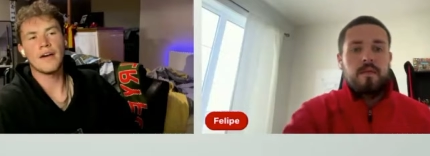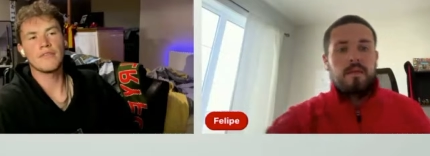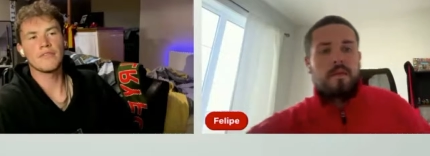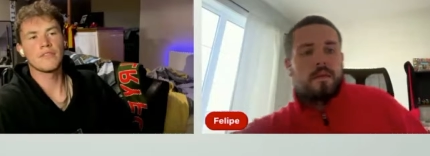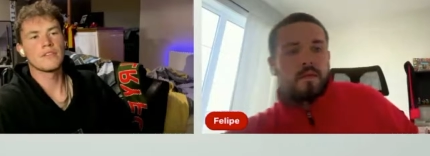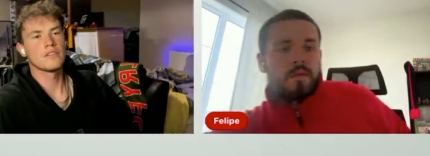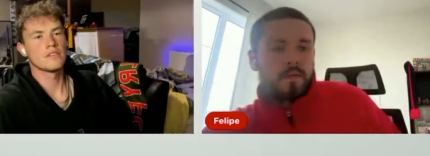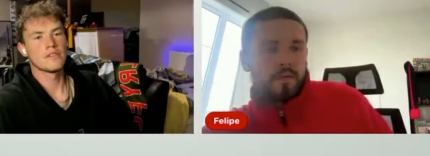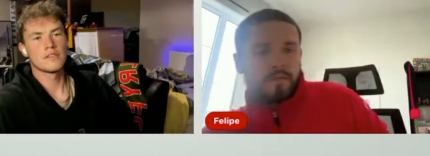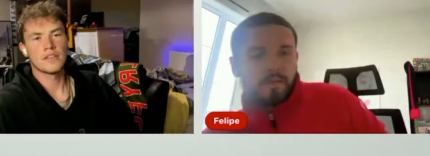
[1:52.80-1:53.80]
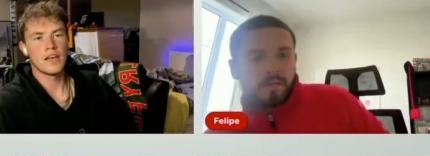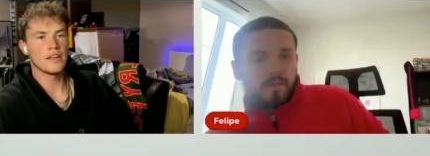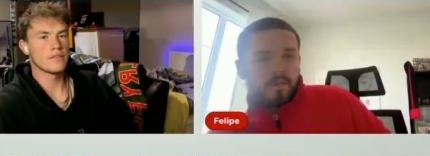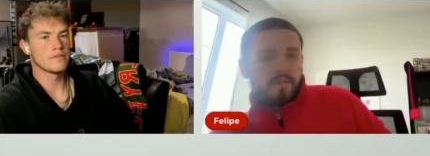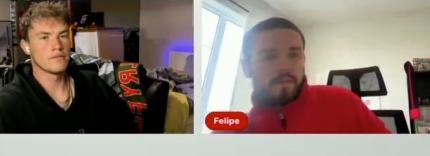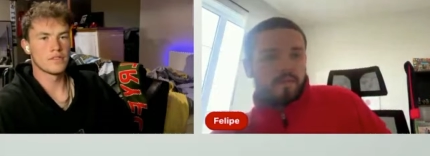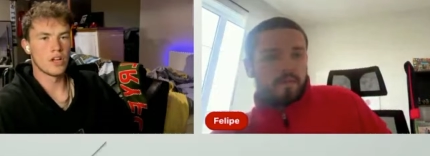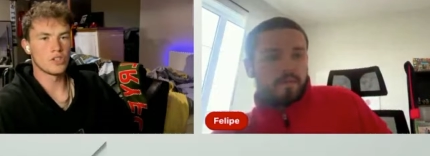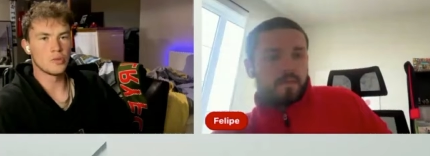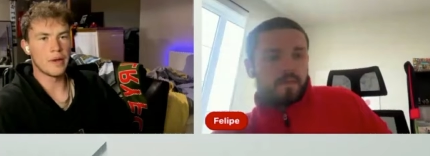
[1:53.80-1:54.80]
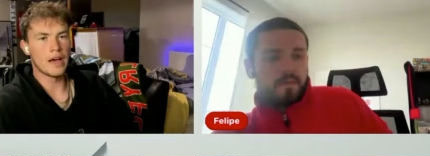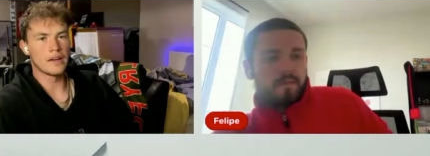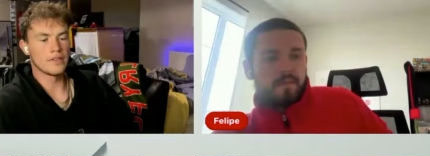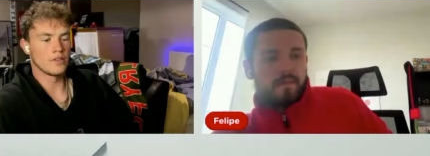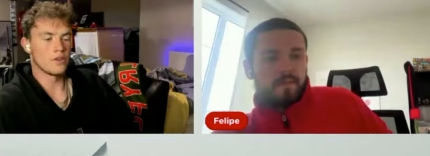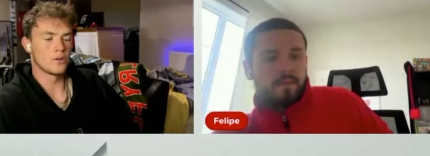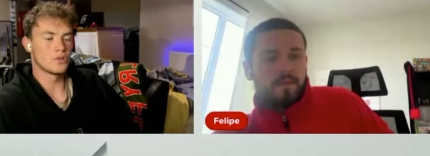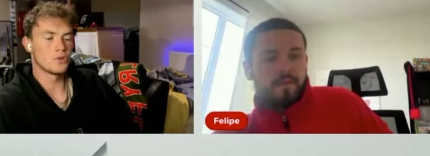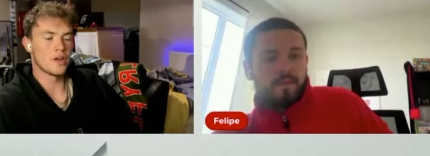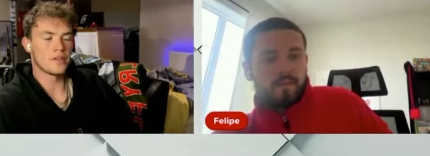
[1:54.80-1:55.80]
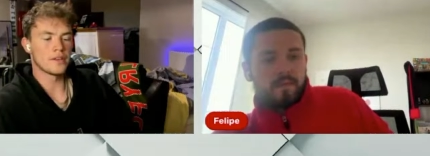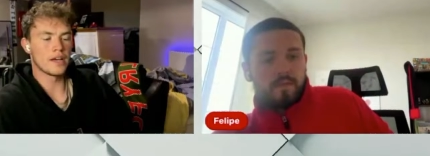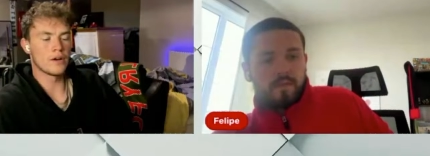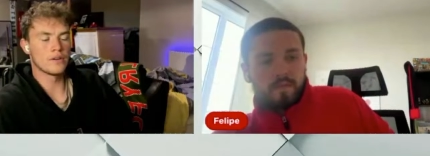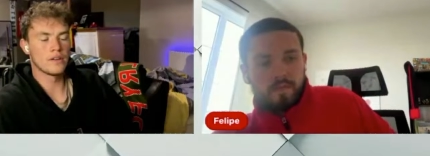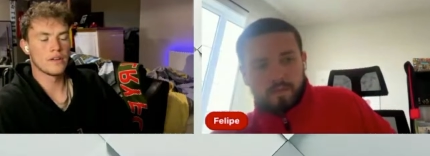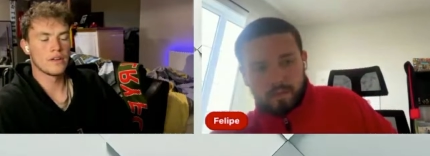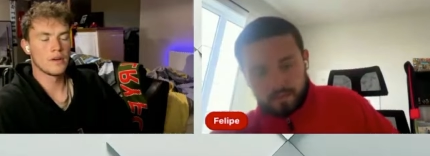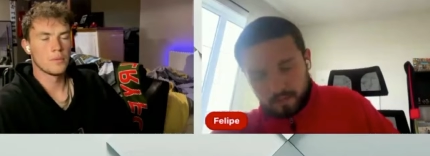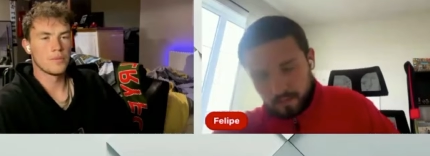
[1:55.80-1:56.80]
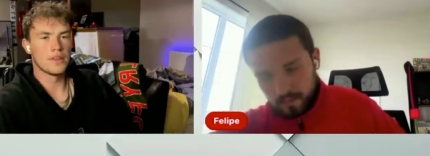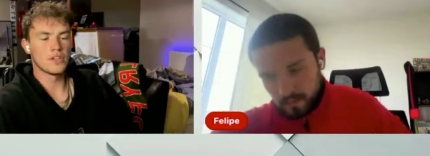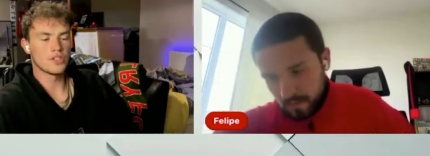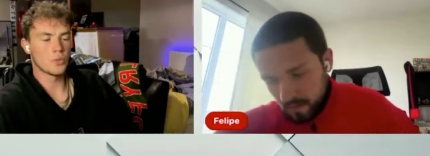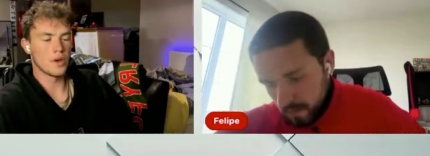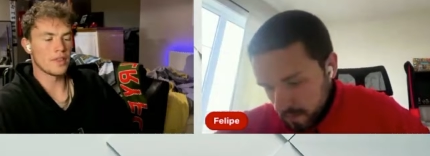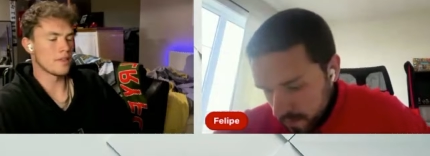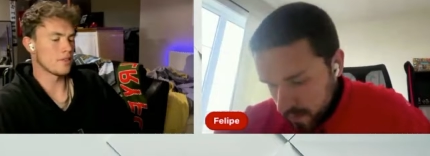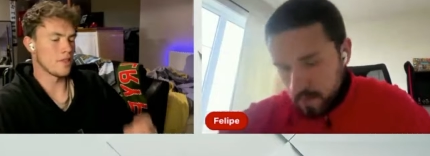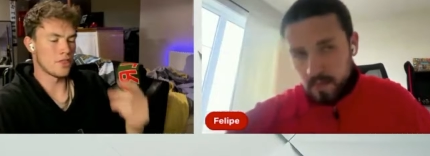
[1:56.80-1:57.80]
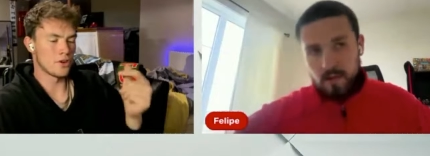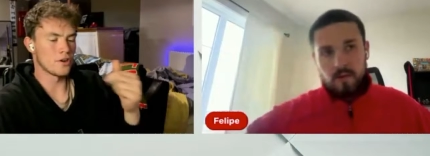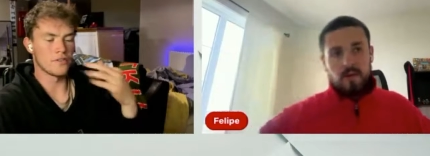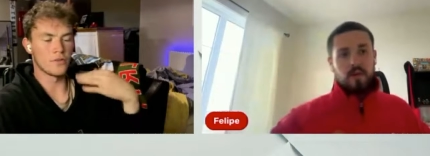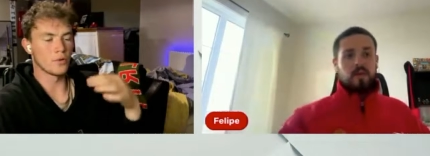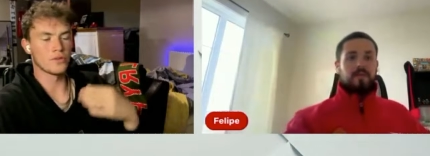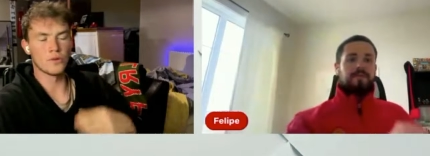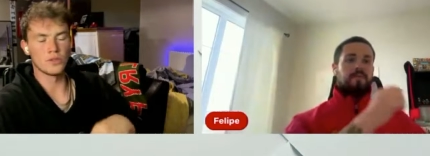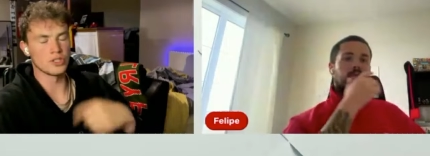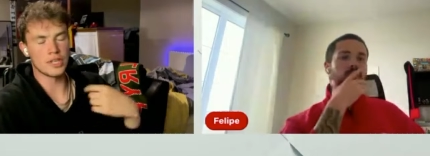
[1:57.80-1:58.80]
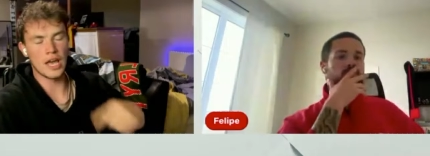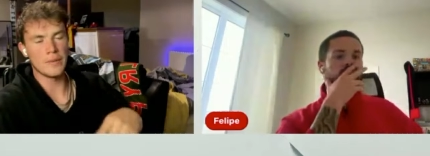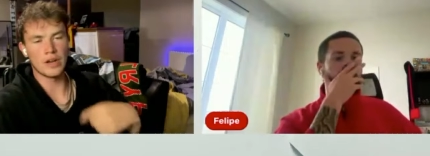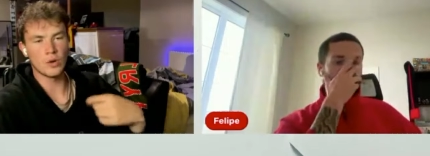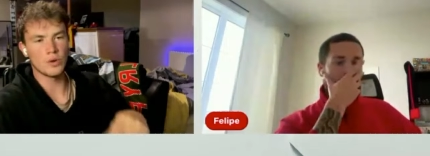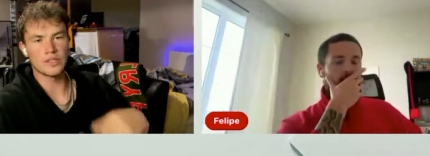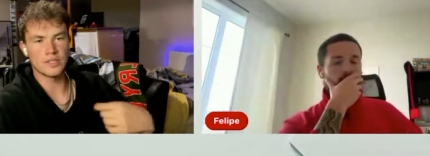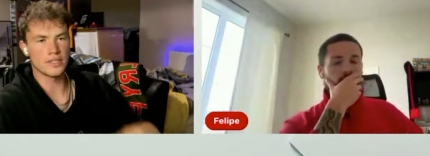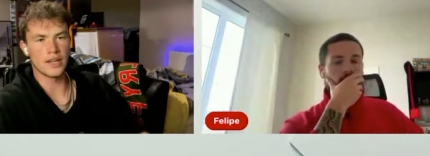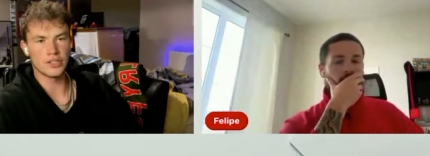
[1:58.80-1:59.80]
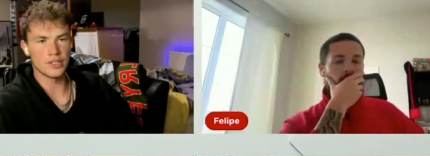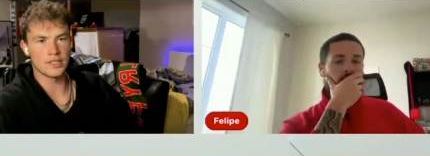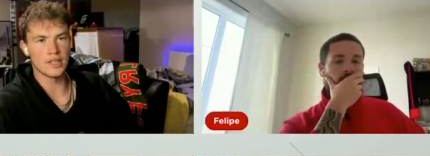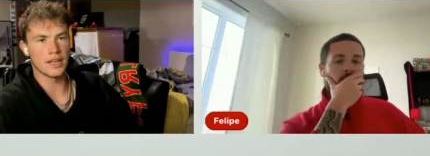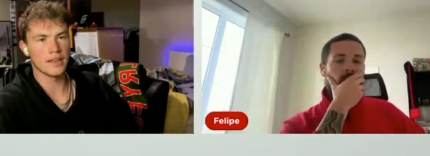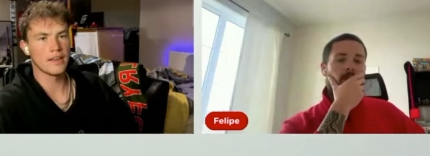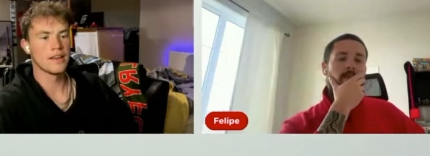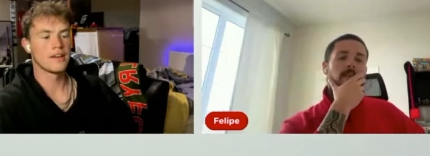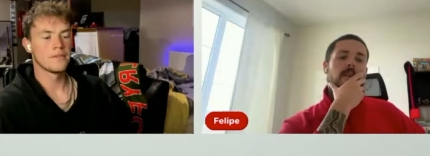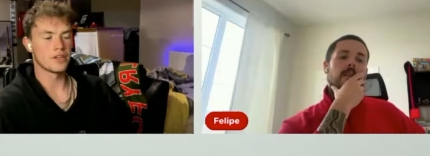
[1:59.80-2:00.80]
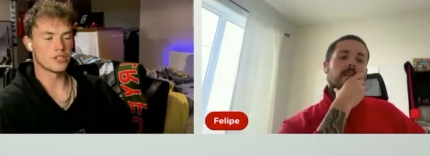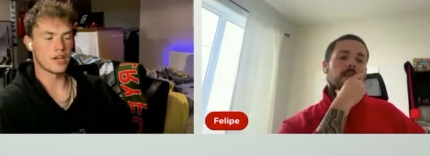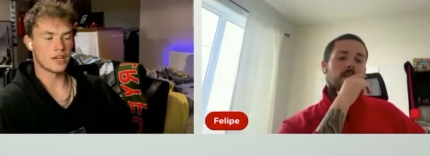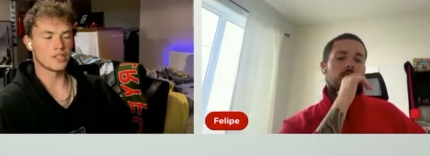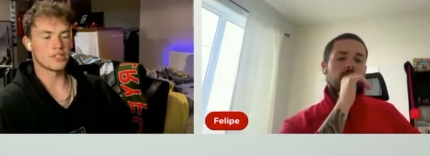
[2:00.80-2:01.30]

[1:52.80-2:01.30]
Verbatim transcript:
Speaker 1: half. Okay, not too bad. You go 2-0 down. But then just the way that the third and fourth goal just came in quick succession, it's like they just kind of